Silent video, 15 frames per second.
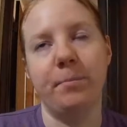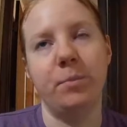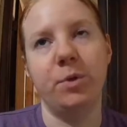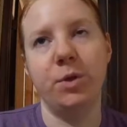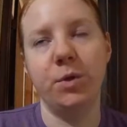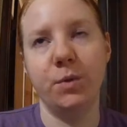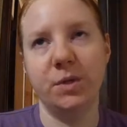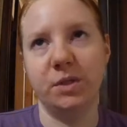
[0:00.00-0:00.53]

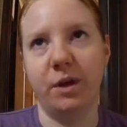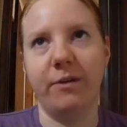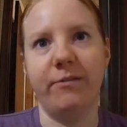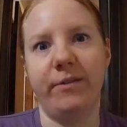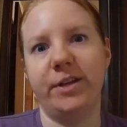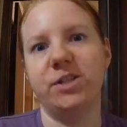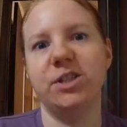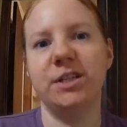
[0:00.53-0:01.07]
new adult
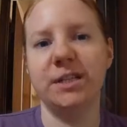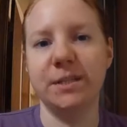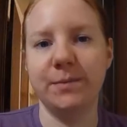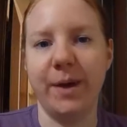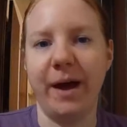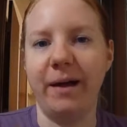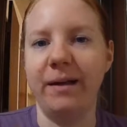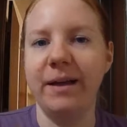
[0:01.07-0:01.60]
fiction as
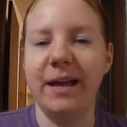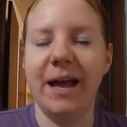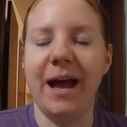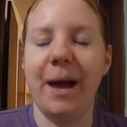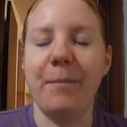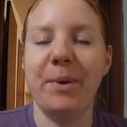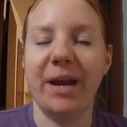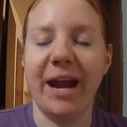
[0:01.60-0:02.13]
well.
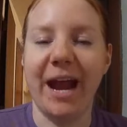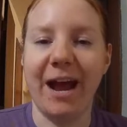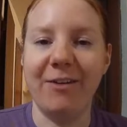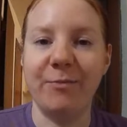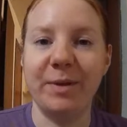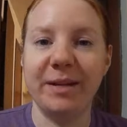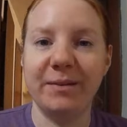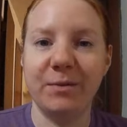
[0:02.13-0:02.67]
But I have
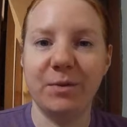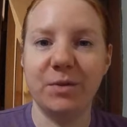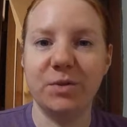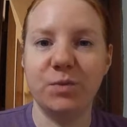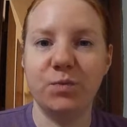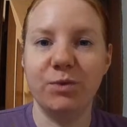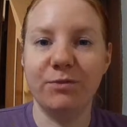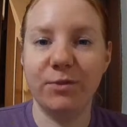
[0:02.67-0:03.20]
been
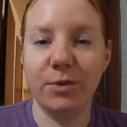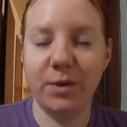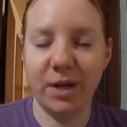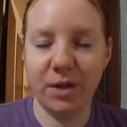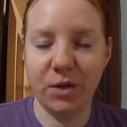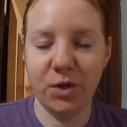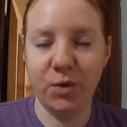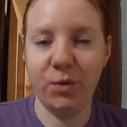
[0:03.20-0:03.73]

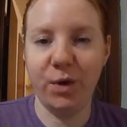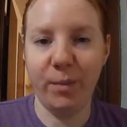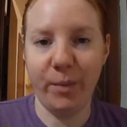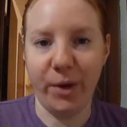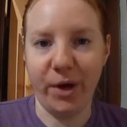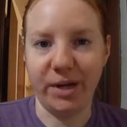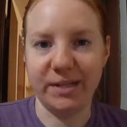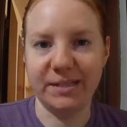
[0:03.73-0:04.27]
reviewing newer
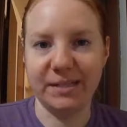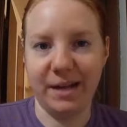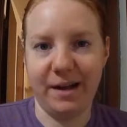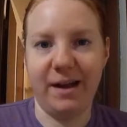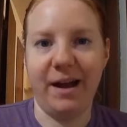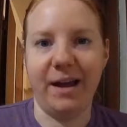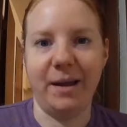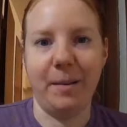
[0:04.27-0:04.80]
books
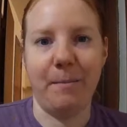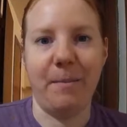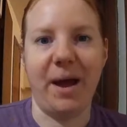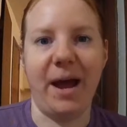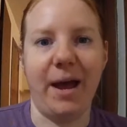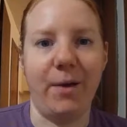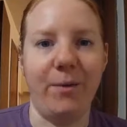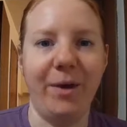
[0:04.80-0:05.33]
on
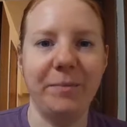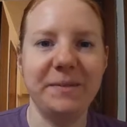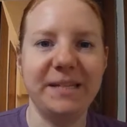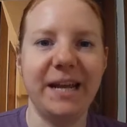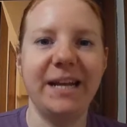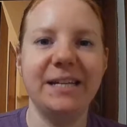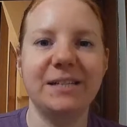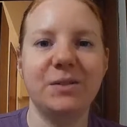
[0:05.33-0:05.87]
my
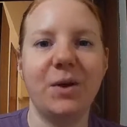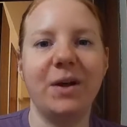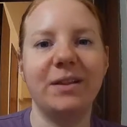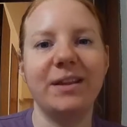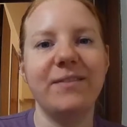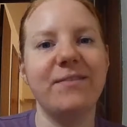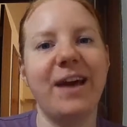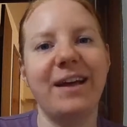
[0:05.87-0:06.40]
website, so I'll
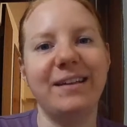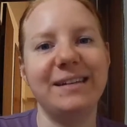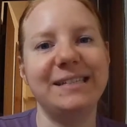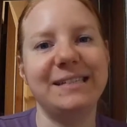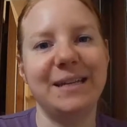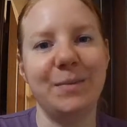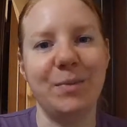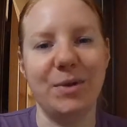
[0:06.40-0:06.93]
leave that
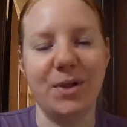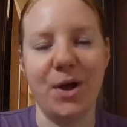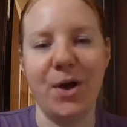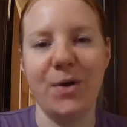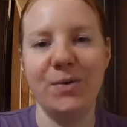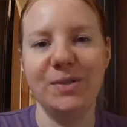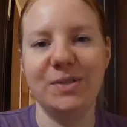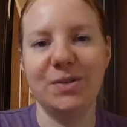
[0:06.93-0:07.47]
listed
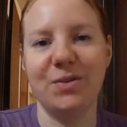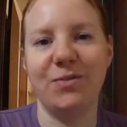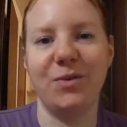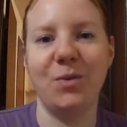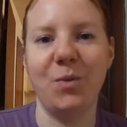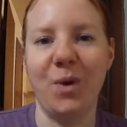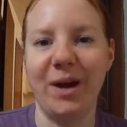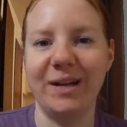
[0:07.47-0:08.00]
below. So if
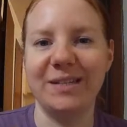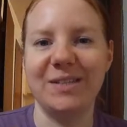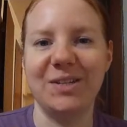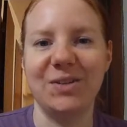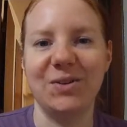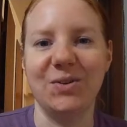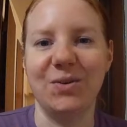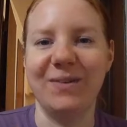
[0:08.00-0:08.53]
you want
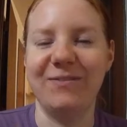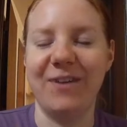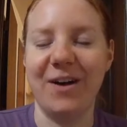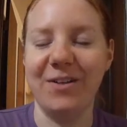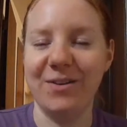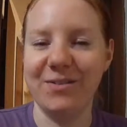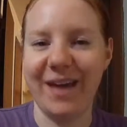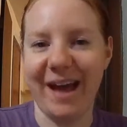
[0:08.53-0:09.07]
to
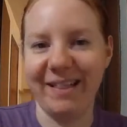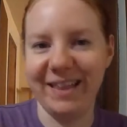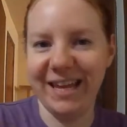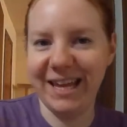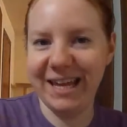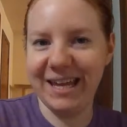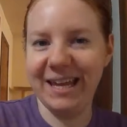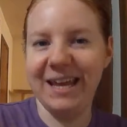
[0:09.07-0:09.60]
follow that
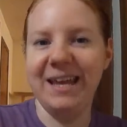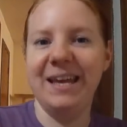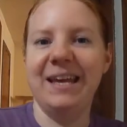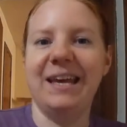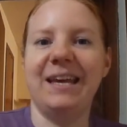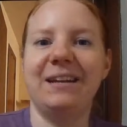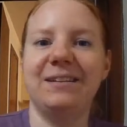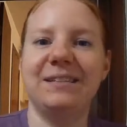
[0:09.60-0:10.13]
link,
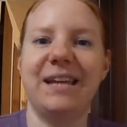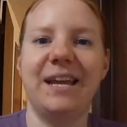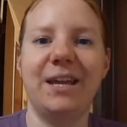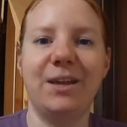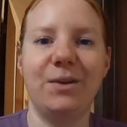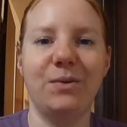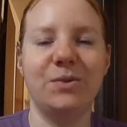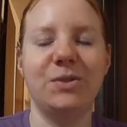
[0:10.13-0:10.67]
it'll take
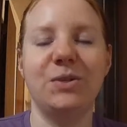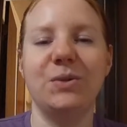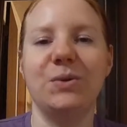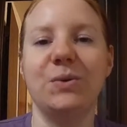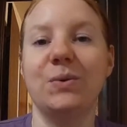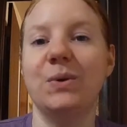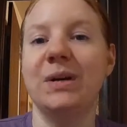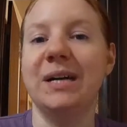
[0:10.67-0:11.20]
you
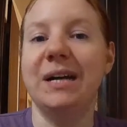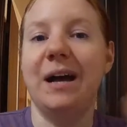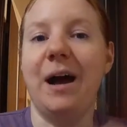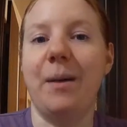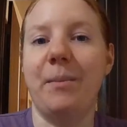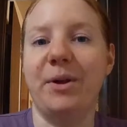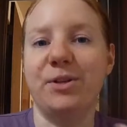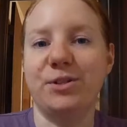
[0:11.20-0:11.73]
to
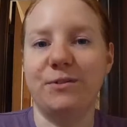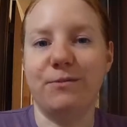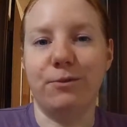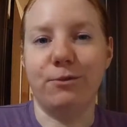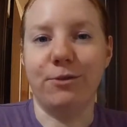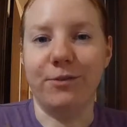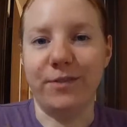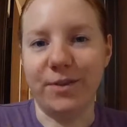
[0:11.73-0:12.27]
a bunch of the
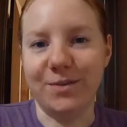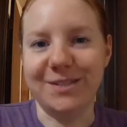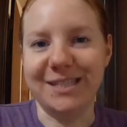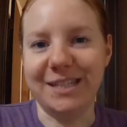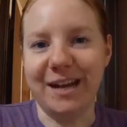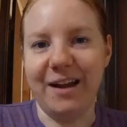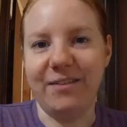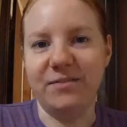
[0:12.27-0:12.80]
reviews
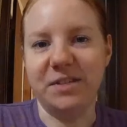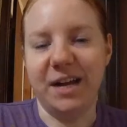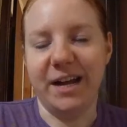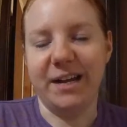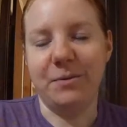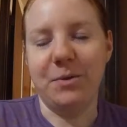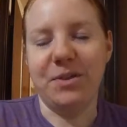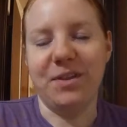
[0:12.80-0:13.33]
that I've
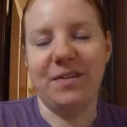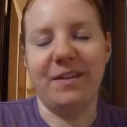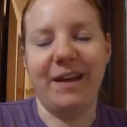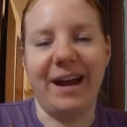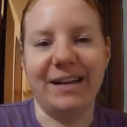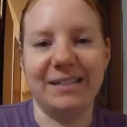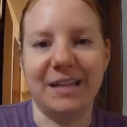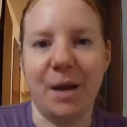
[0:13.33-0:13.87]
done within the
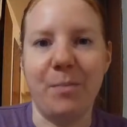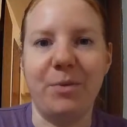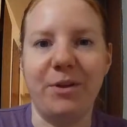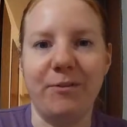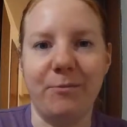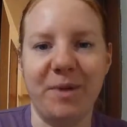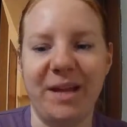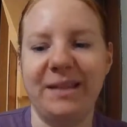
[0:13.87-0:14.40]
last couple
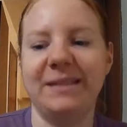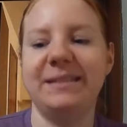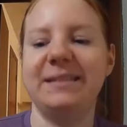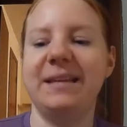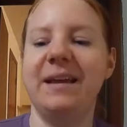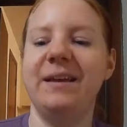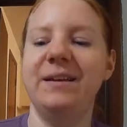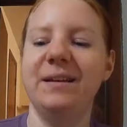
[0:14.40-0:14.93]
of months.
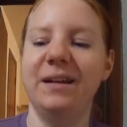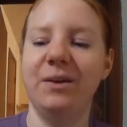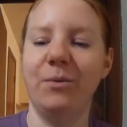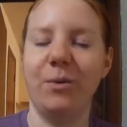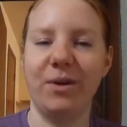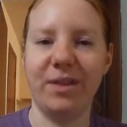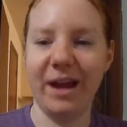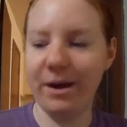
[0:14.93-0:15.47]

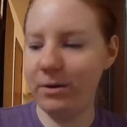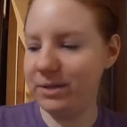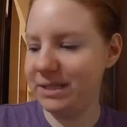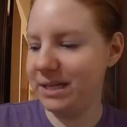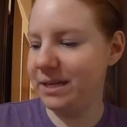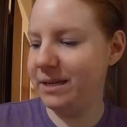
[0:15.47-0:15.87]
Without